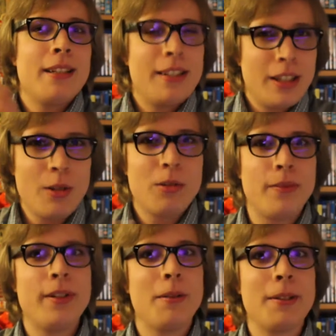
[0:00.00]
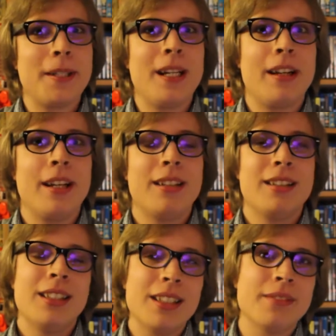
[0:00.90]
the whole reveal was kind of like,
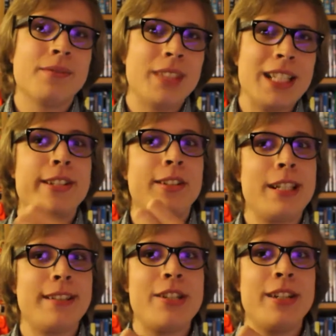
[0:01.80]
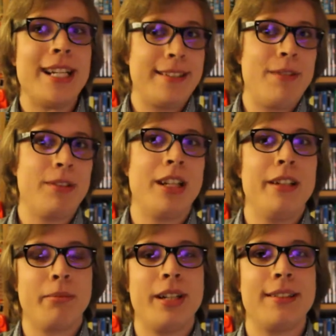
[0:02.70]
oh. And Chitori Station getting attacked was kind
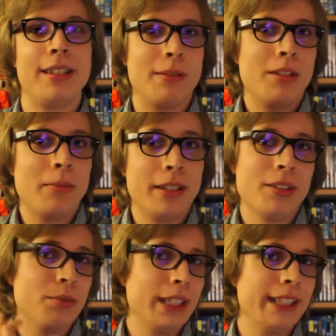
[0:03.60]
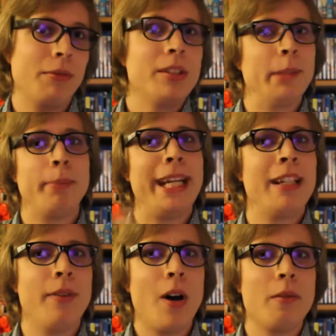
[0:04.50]
of depressing as well, because really that was the
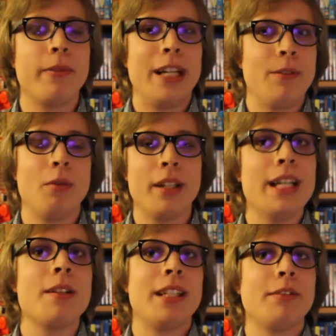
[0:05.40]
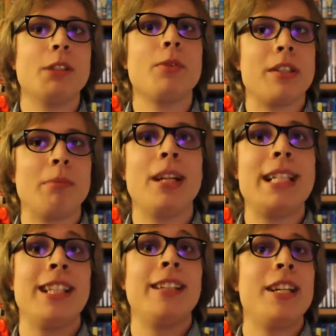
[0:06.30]
beacon of hope for everyone else. That really was the
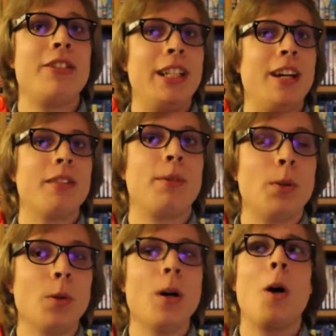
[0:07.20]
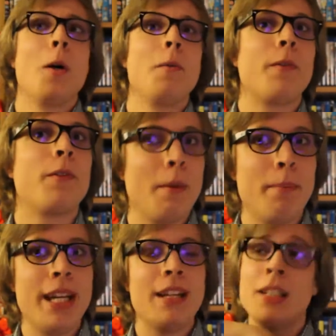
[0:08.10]
place they can actually kind of call home for a
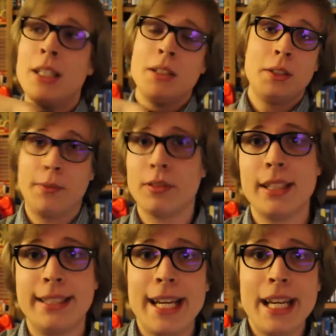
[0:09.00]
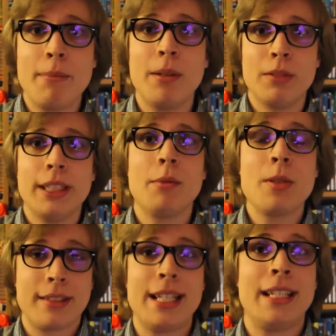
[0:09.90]
bit. It's for a day, but really
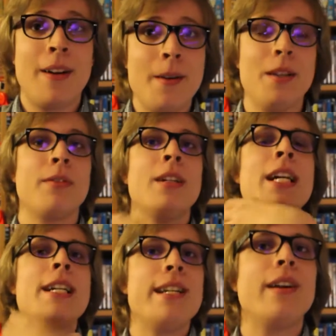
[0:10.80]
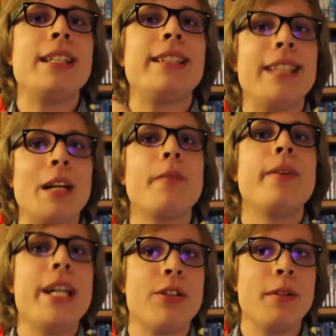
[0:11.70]
was that kind of nice
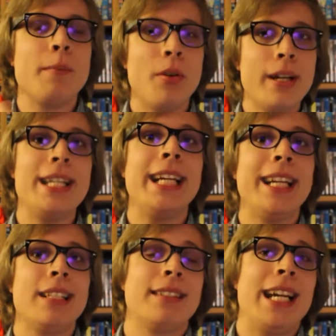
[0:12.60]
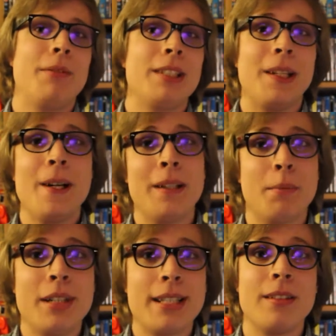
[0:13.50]
salvation point. It getting attacked was kind of
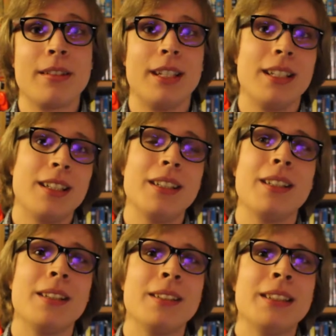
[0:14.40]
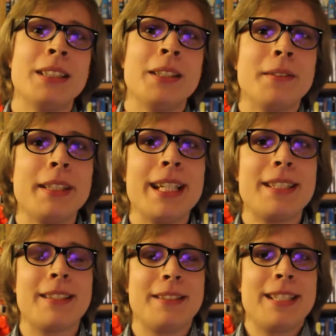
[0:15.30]
depressing. I was like, oh. Really,
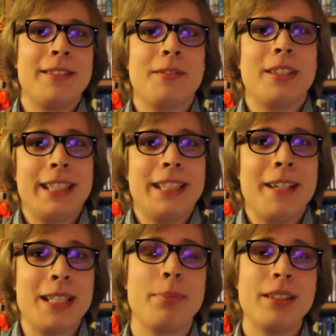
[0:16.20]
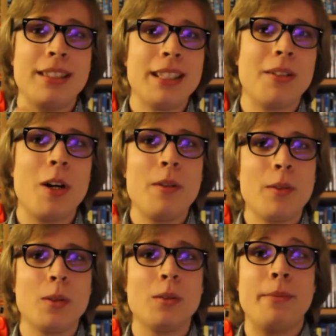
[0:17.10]
that's not really nice. But still,
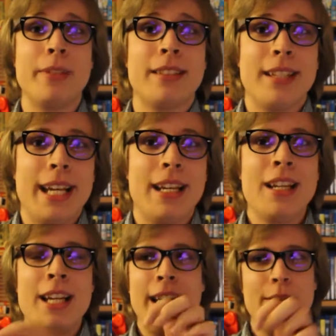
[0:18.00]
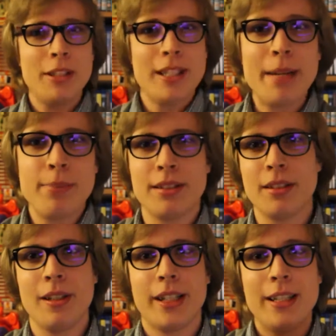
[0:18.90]
overall, I must say, it was a good
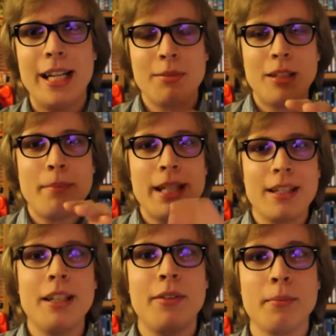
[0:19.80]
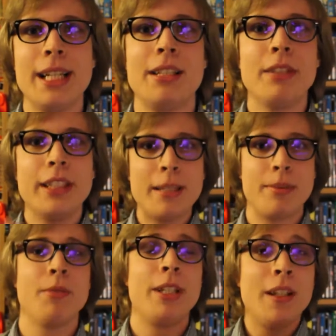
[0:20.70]
episode. Like, that's one of the main thing for me. It's a really good
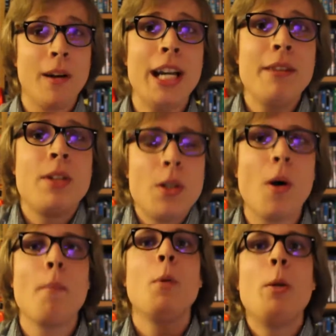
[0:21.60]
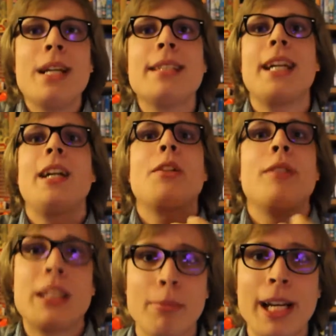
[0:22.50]
episode. We kind of got Mumei's character
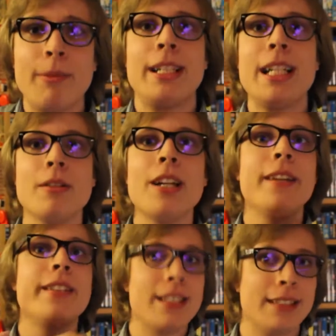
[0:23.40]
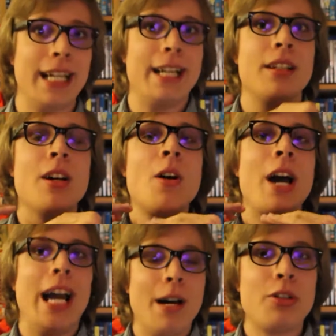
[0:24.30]
explained. We now understand
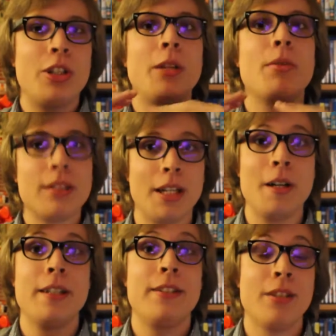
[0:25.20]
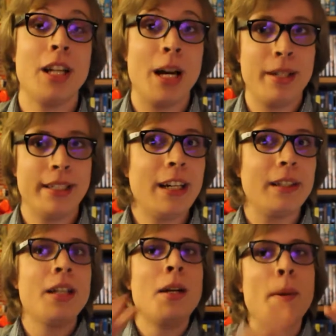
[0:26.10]
how she was turned into a
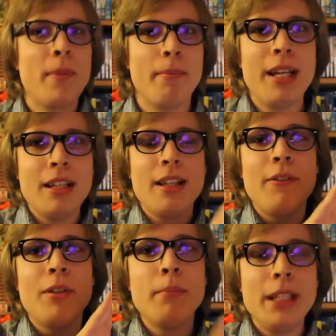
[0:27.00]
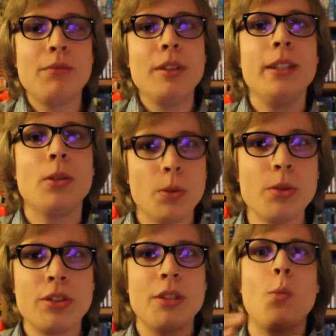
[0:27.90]
Kabaneri. But the main thing for me really
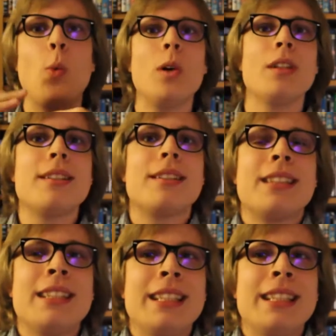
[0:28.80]
also was